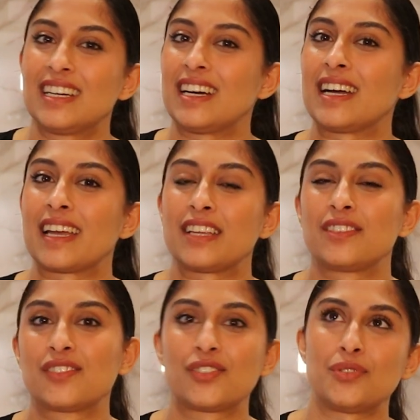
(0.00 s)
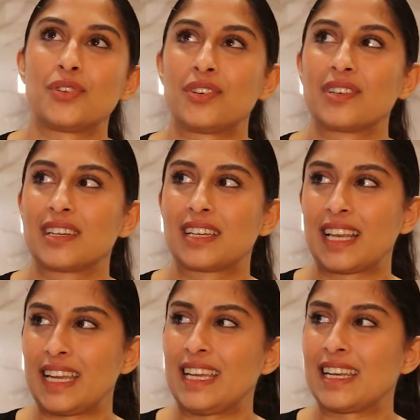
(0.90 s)
I do not
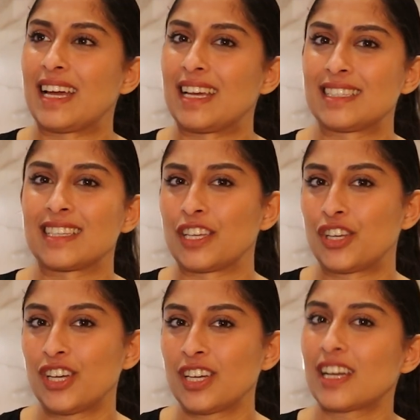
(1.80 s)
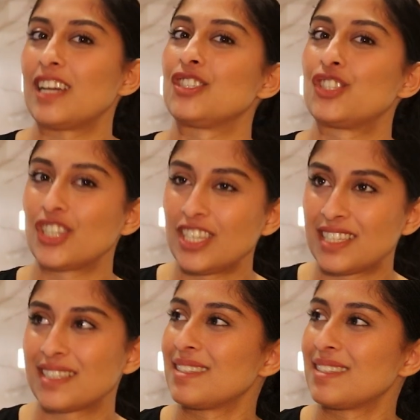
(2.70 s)
clean as I cook. I should,